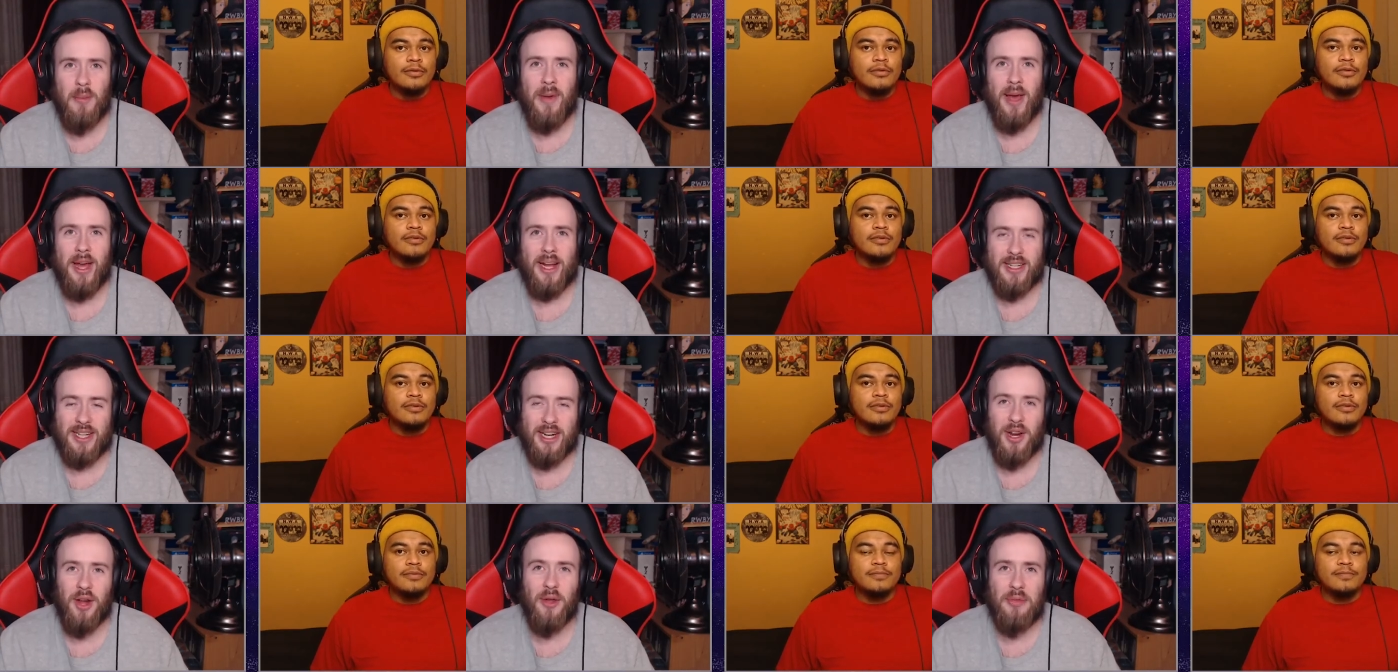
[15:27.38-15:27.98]
Speaker 1: match. I
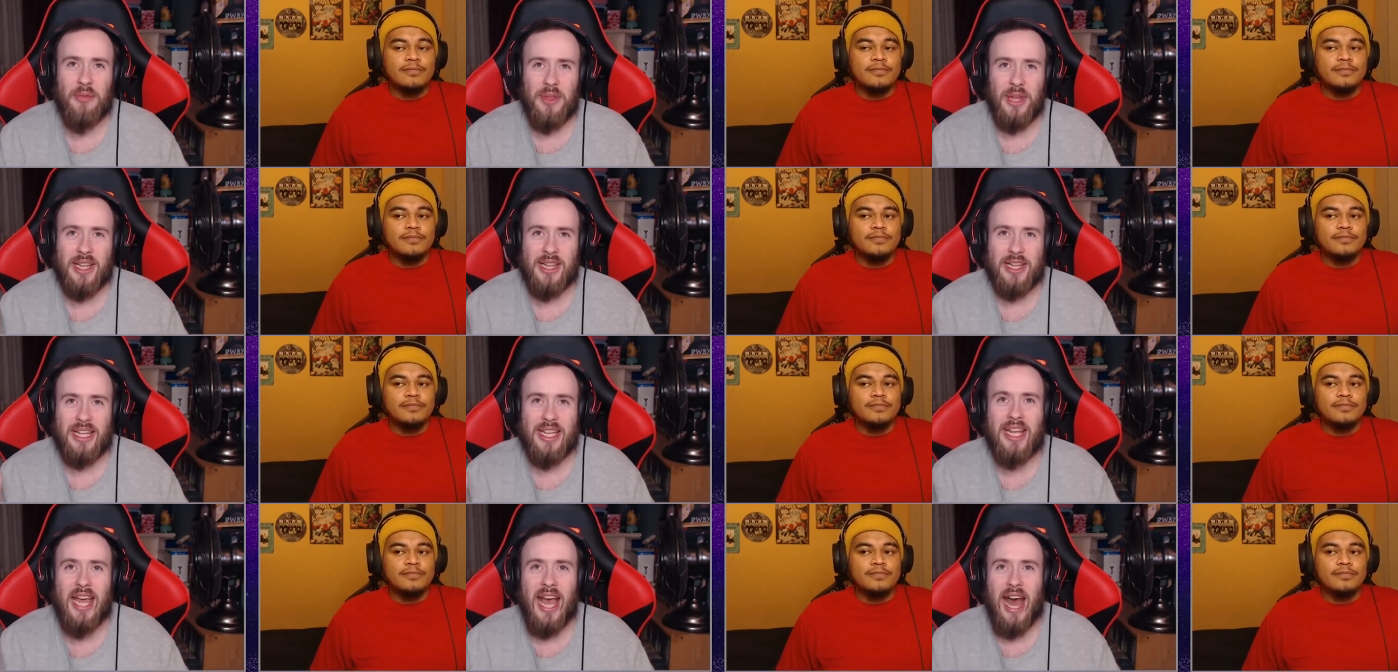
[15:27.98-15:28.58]
don't think
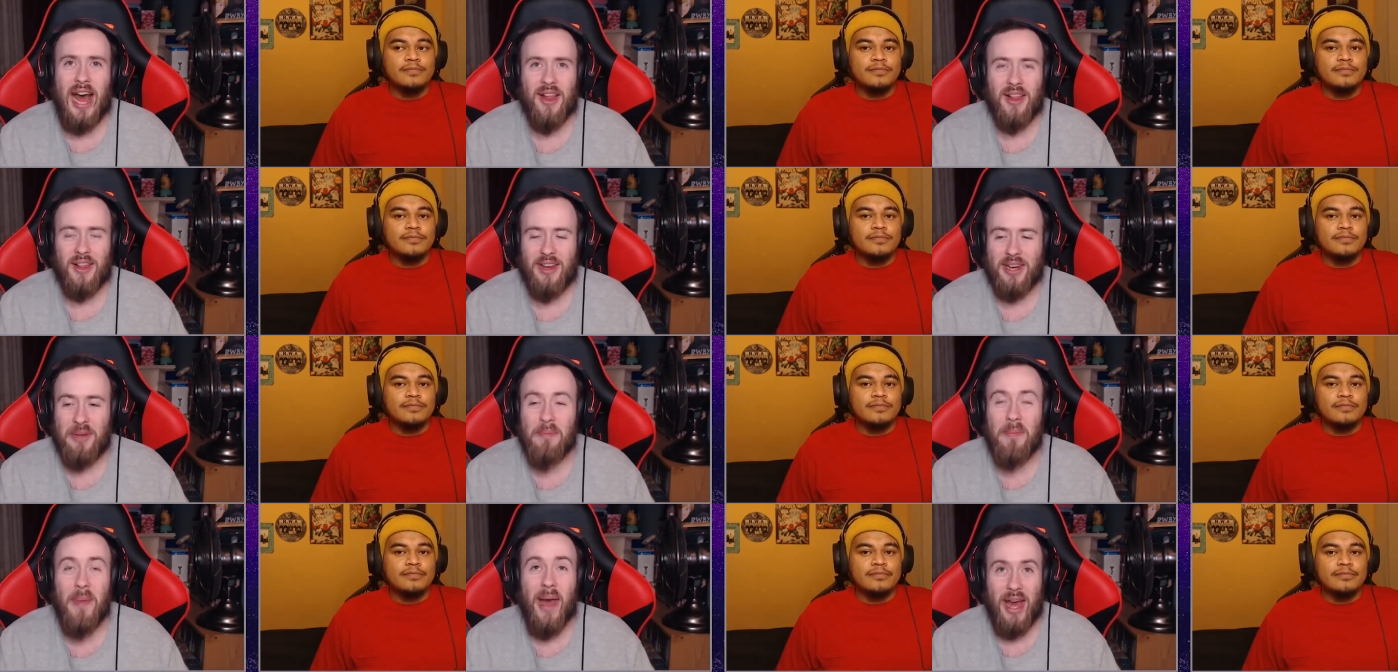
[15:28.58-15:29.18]
legality
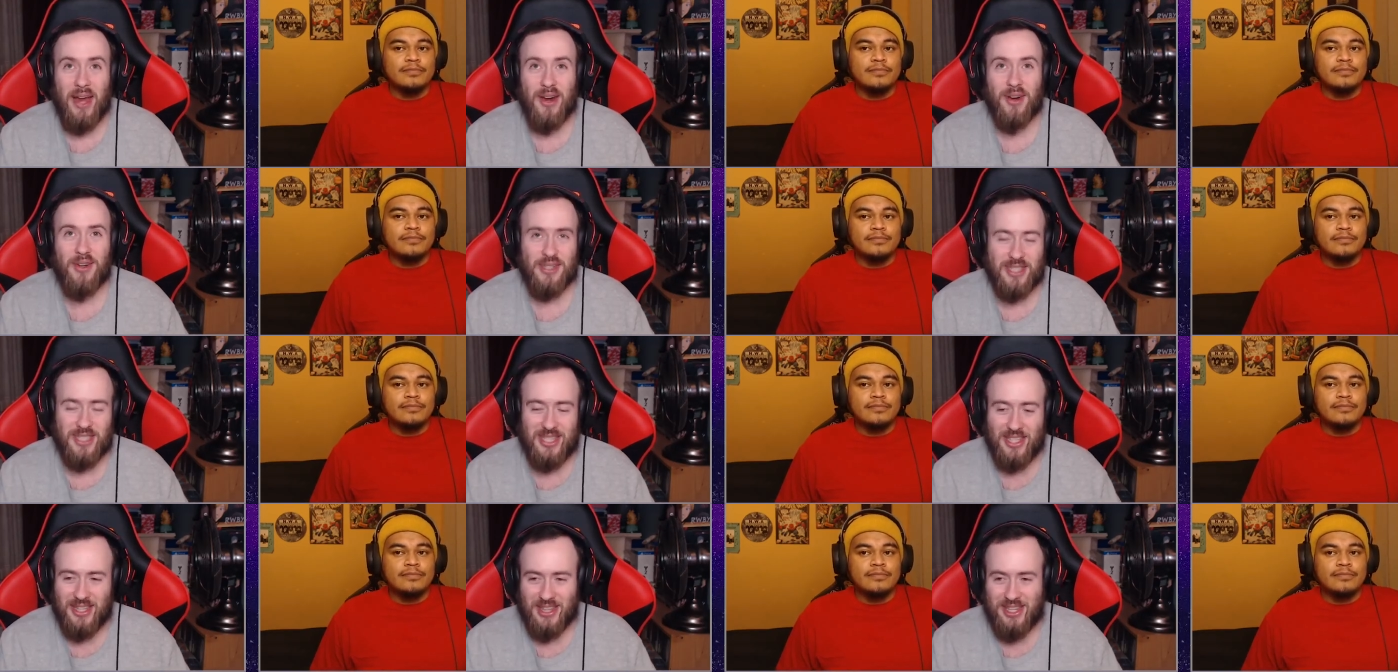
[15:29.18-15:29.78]
matters in